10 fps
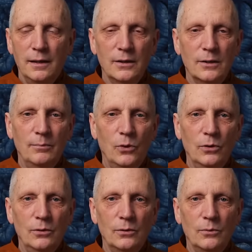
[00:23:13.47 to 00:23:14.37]
is a
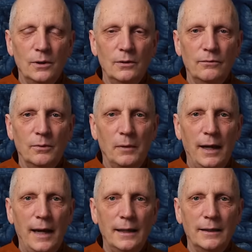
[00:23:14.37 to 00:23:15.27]
borrowed word from
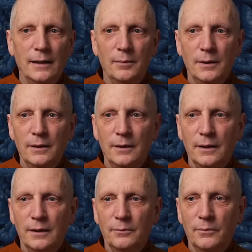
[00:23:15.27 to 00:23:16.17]
Latin. I mean,
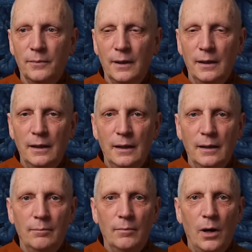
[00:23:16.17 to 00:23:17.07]
um,
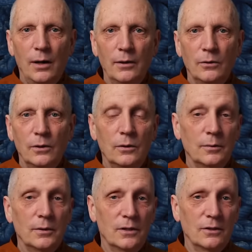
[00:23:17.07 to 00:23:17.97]
mono
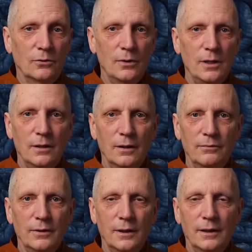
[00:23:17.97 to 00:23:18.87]
or is it Greek? I
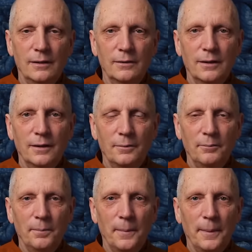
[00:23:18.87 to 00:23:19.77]
forget.
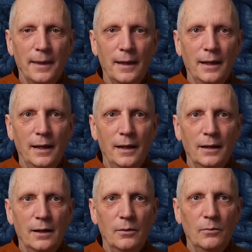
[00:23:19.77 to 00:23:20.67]
Um,
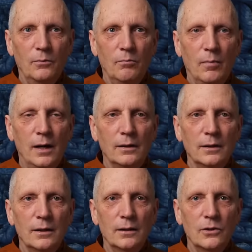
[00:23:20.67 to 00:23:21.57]

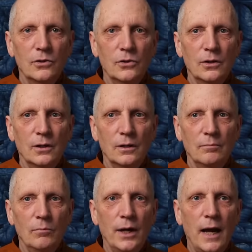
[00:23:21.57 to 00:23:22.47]
monk is uh,
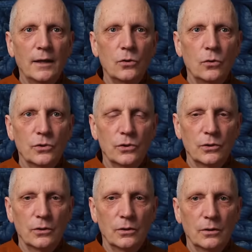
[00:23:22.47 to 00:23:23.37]

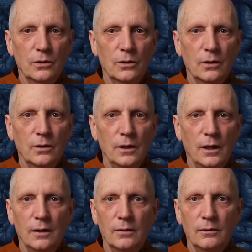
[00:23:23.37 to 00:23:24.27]
monakos.
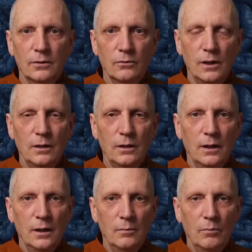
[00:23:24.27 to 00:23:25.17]
Yeah, Greek.
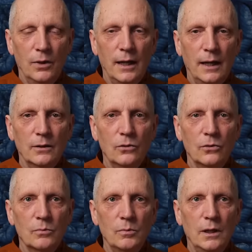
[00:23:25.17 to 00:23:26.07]

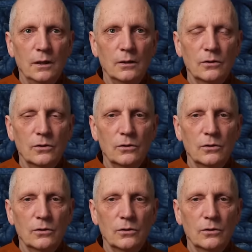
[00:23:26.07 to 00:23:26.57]
Monakos, meaning